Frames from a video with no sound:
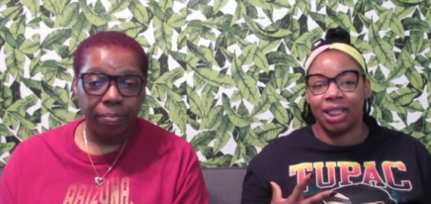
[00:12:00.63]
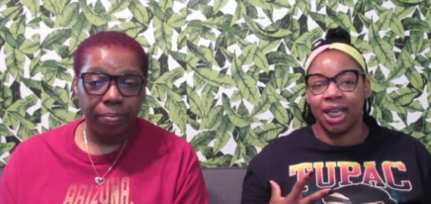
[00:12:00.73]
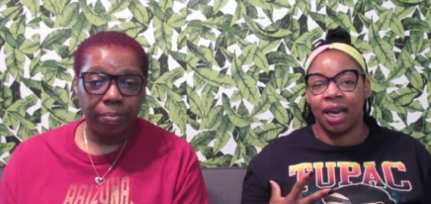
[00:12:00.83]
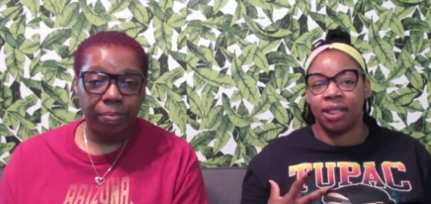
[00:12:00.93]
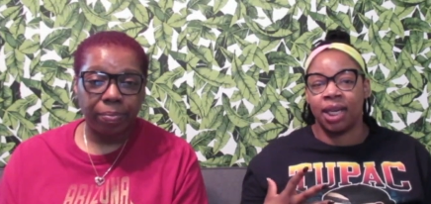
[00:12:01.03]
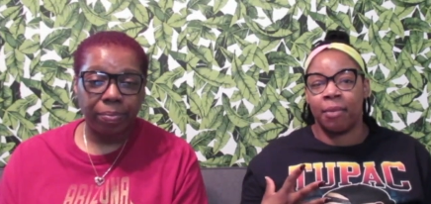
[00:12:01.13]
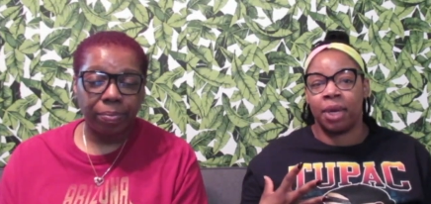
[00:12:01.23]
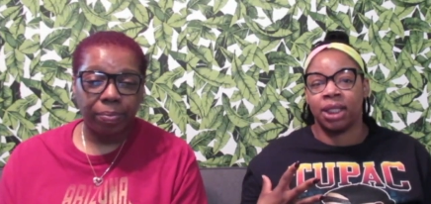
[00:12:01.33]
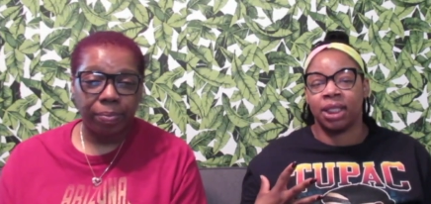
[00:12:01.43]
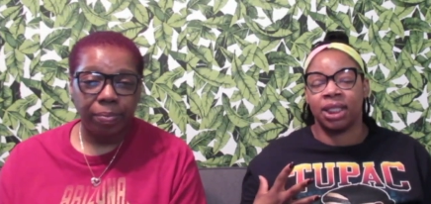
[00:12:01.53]
Speaker 1: to our channel today
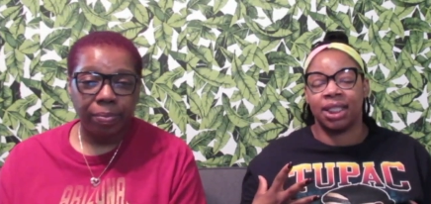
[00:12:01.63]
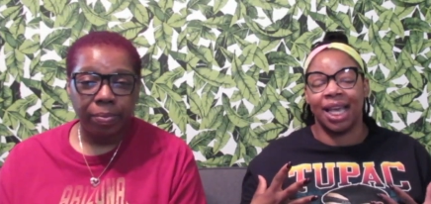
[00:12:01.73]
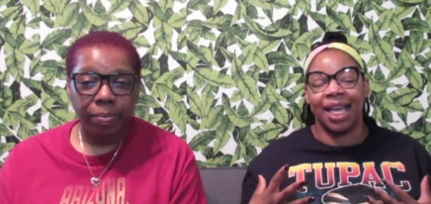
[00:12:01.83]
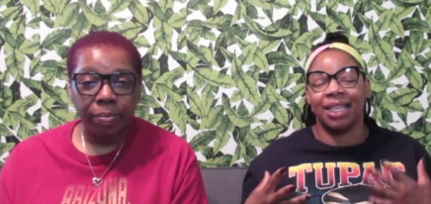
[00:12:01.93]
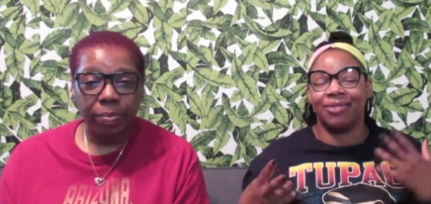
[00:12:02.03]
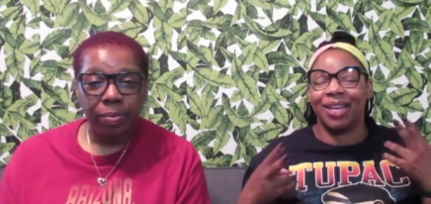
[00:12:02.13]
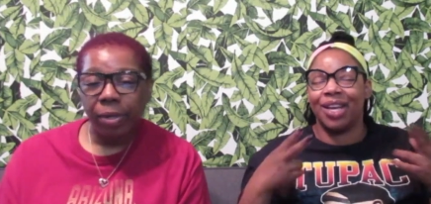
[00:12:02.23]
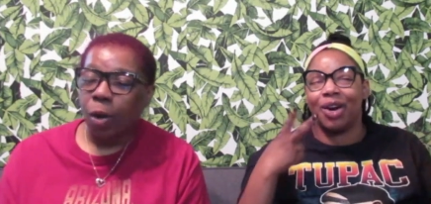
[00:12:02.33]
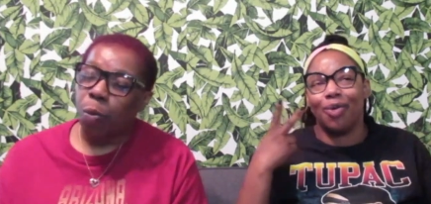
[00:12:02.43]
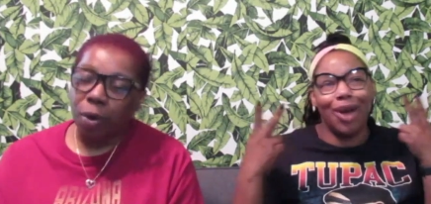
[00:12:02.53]
because of today's
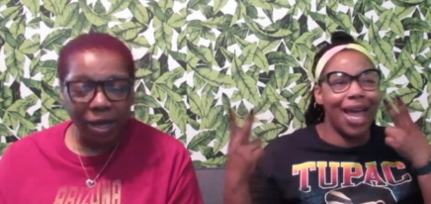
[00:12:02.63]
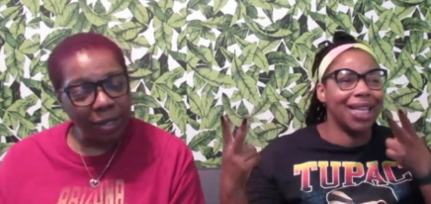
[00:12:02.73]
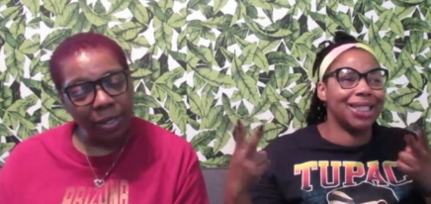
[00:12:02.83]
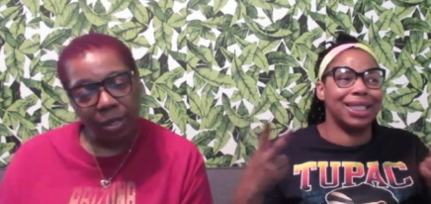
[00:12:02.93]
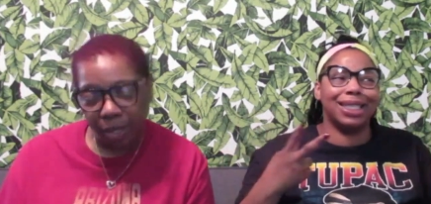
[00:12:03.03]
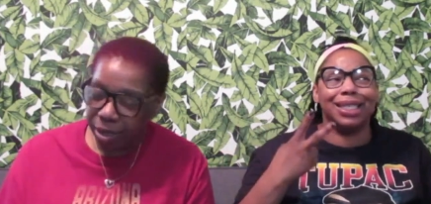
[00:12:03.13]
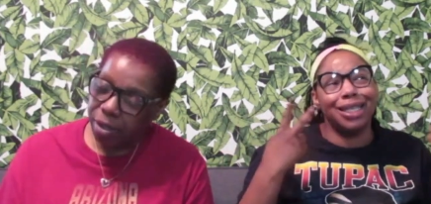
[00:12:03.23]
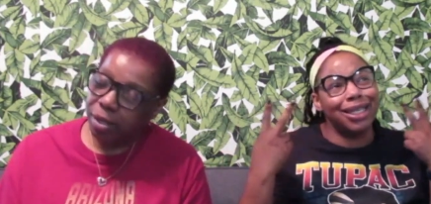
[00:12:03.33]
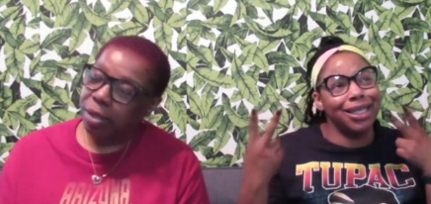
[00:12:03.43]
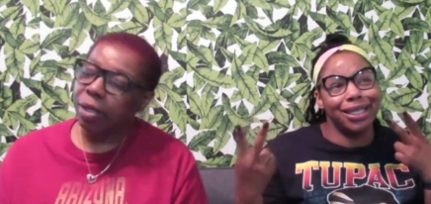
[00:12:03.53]
video, what's, what's
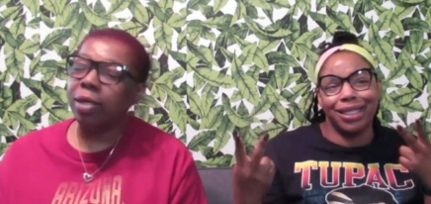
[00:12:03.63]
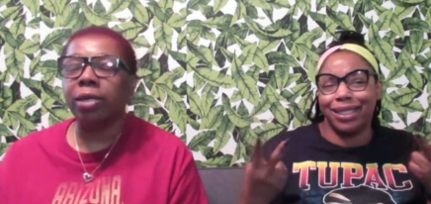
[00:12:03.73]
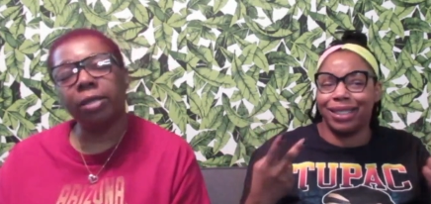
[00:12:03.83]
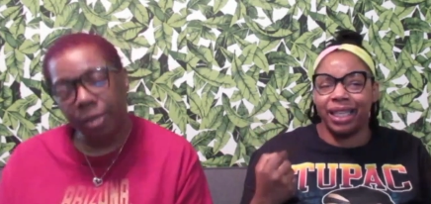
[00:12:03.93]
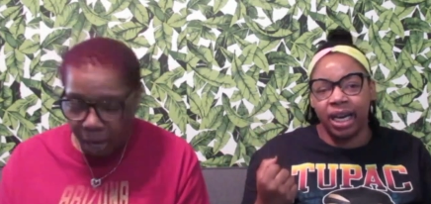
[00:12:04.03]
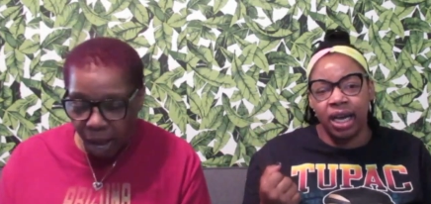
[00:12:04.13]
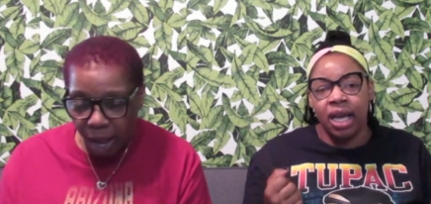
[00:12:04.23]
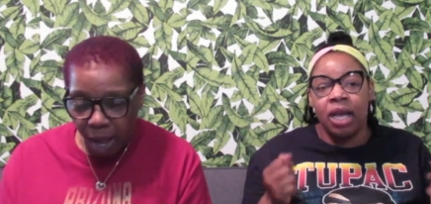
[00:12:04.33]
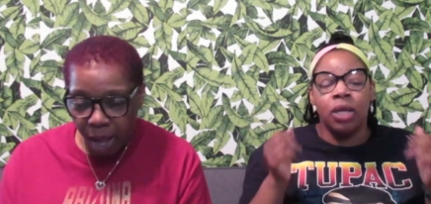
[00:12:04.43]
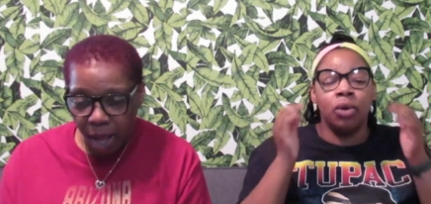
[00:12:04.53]
good? good?
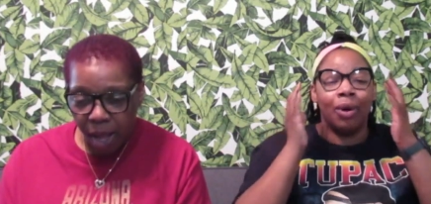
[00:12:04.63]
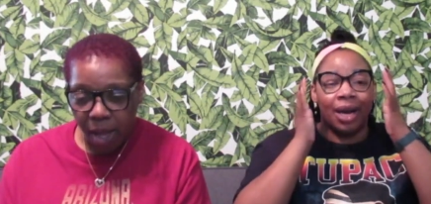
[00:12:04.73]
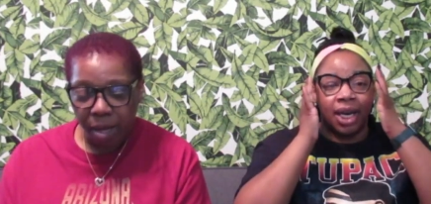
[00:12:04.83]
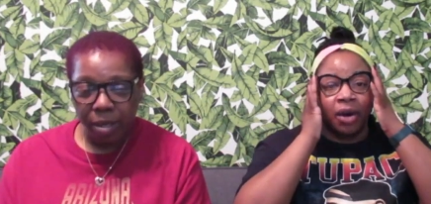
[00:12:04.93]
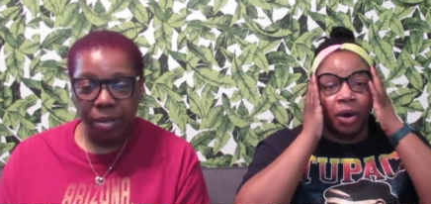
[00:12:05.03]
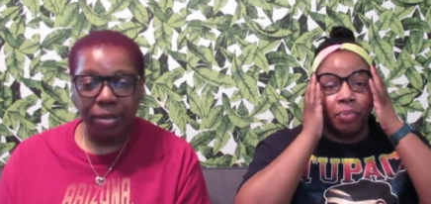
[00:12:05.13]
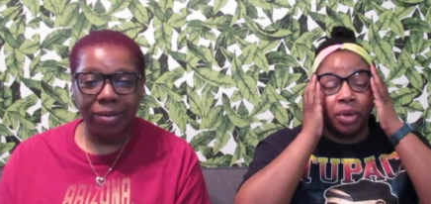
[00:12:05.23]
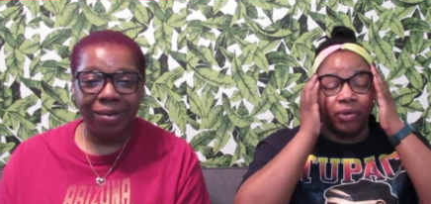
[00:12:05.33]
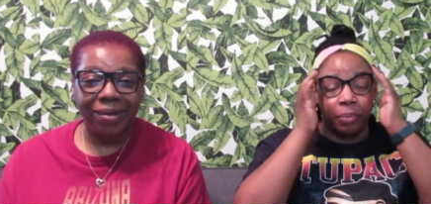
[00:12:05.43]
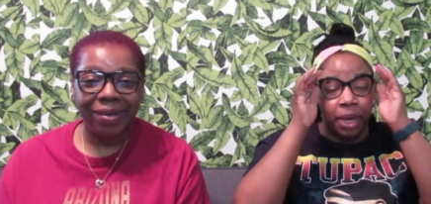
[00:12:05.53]
You are now a
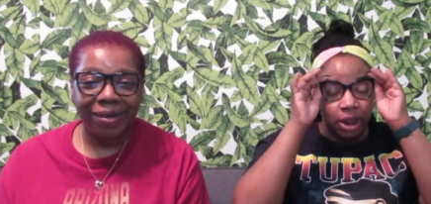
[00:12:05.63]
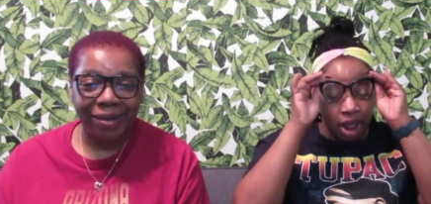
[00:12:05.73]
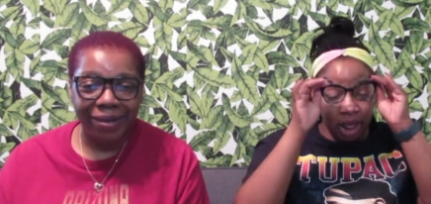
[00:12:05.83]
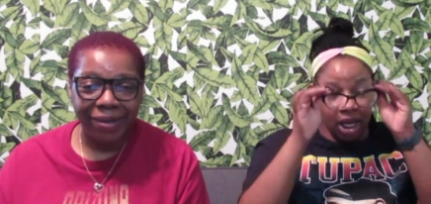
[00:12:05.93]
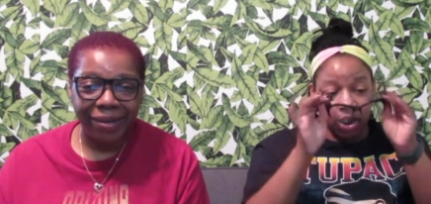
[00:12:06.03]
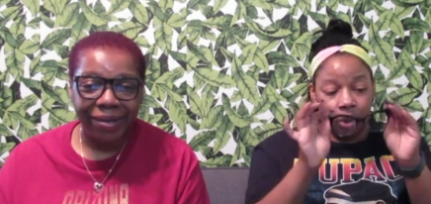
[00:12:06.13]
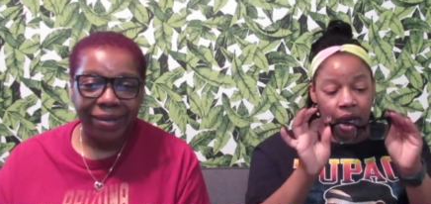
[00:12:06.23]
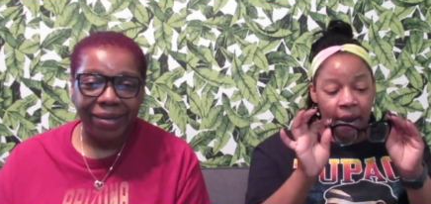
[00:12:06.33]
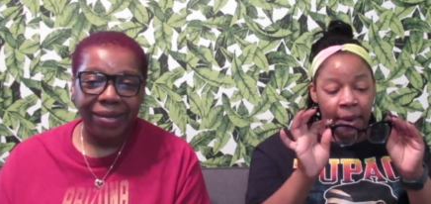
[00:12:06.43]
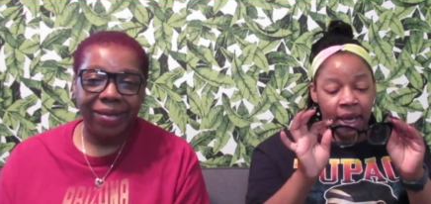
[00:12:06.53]
beautiful person in here Join
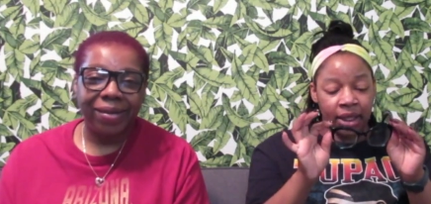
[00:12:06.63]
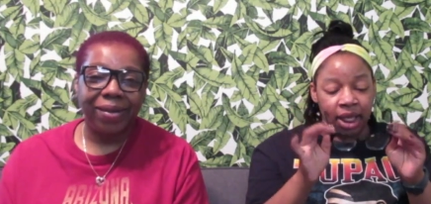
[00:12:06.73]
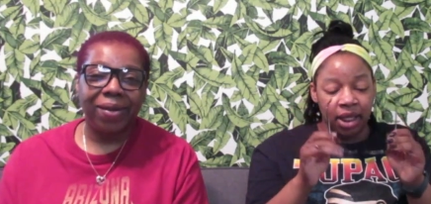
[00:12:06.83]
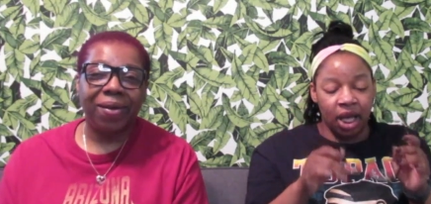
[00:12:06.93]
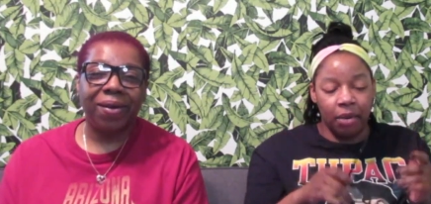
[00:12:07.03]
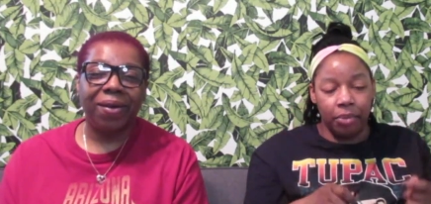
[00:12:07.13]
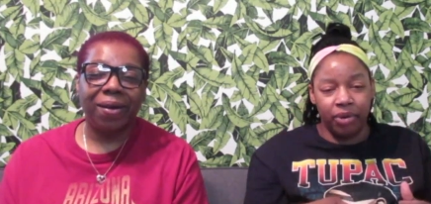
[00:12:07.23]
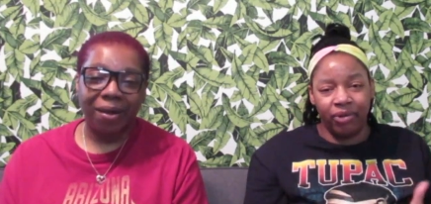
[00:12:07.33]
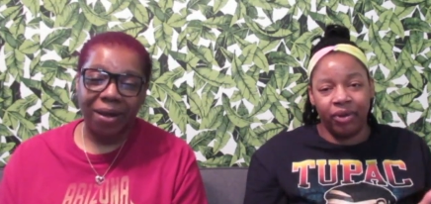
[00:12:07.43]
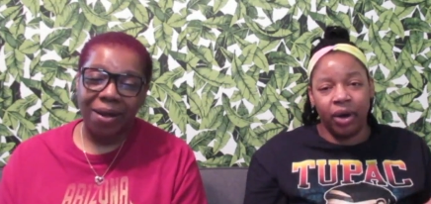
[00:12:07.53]
everybody else out there in
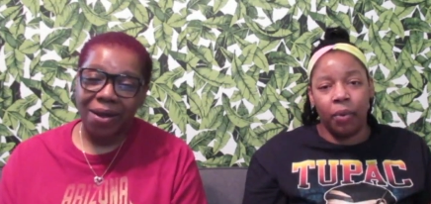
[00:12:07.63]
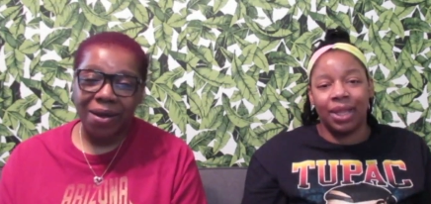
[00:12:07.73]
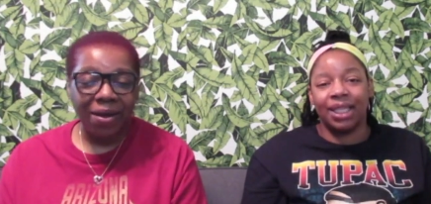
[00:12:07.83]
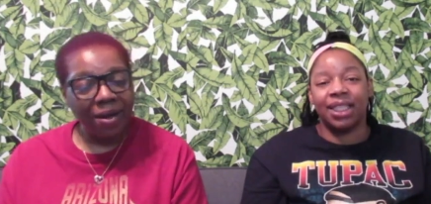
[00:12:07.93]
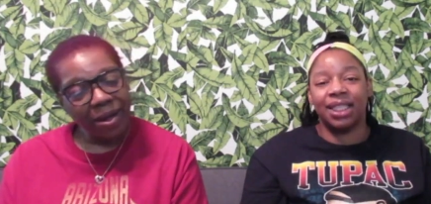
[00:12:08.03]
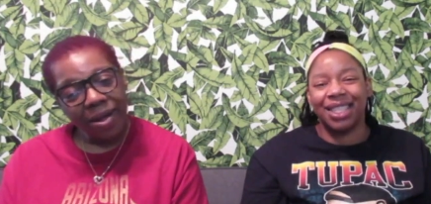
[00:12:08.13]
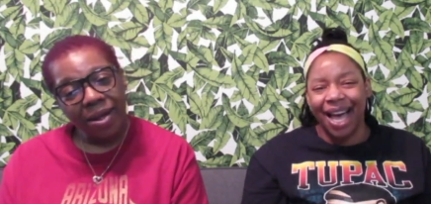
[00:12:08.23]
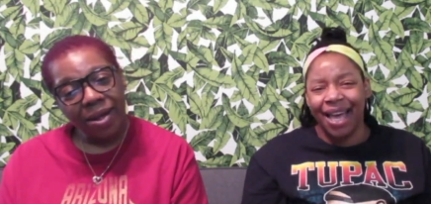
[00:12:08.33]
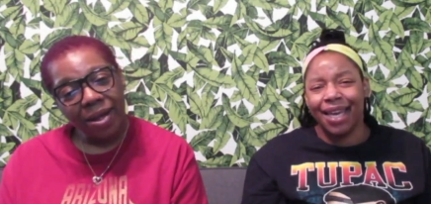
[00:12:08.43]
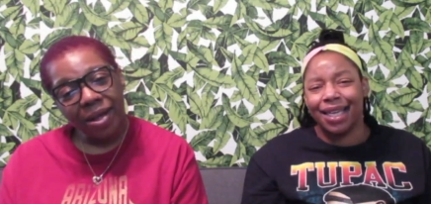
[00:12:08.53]
Beautifulville where the
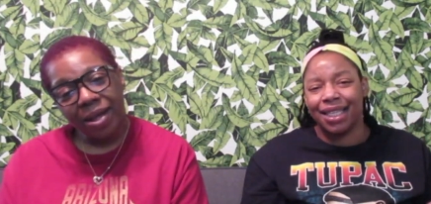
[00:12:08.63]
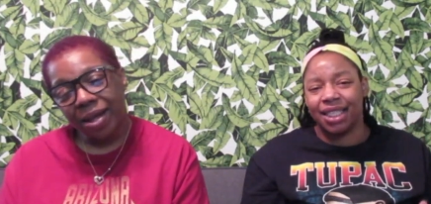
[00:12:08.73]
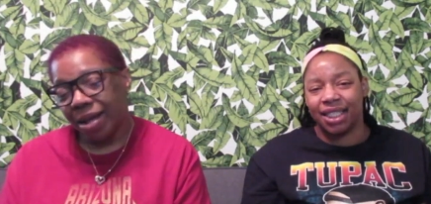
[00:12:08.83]
sun is